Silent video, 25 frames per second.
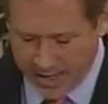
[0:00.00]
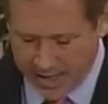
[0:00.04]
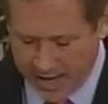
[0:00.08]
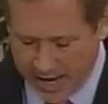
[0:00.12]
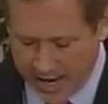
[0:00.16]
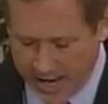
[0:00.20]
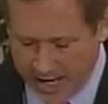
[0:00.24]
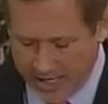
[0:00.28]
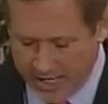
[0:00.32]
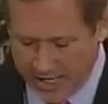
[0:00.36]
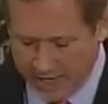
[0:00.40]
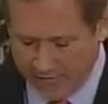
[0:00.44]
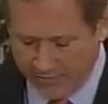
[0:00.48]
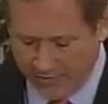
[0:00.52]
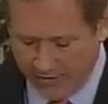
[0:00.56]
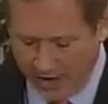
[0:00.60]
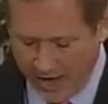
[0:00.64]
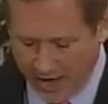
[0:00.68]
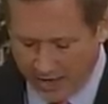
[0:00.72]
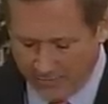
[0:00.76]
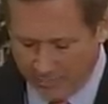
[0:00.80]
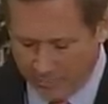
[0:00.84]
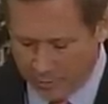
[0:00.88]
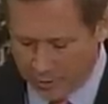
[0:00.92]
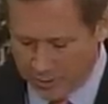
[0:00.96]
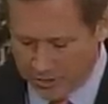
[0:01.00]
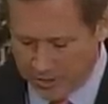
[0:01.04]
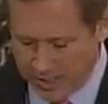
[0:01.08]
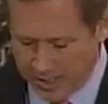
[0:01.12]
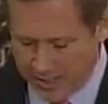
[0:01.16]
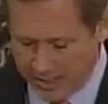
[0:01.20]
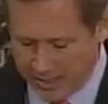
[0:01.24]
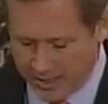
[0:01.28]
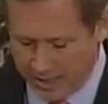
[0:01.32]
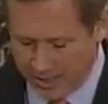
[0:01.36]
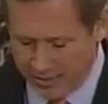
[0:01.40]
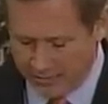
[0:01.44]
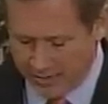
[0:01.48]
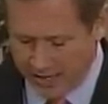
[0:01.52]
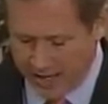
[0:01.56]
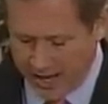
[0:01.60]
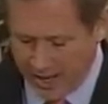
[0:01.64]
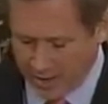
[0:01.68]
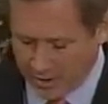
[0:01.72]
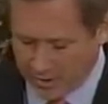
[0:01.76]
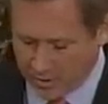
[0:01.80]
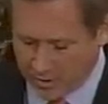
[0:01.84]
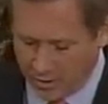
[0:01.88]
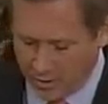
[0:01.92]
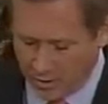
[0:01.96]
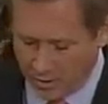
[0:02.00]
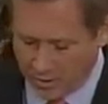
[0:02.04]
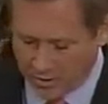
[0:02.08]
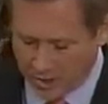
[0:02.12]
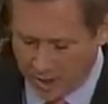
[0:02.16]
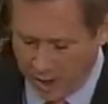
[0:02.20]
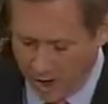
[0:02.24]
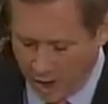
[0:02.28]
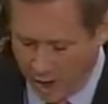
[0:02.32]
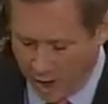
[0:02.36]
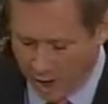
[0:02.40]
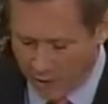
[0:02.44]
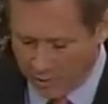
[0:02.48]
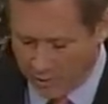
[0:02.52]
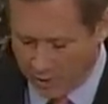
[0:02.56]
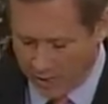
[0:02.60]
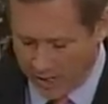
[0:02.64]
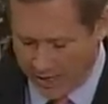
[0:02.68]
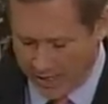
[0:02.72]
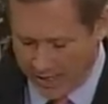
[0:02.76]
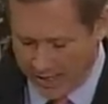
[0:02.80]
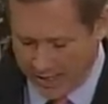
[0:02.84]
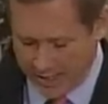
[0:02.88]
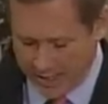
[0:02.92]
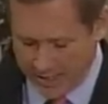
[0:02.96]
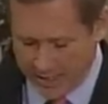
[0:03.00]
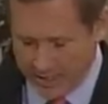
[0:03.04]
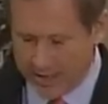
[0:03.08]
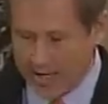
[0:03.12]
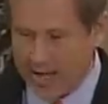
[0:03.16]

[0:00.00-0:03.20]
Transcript: 85% of the households already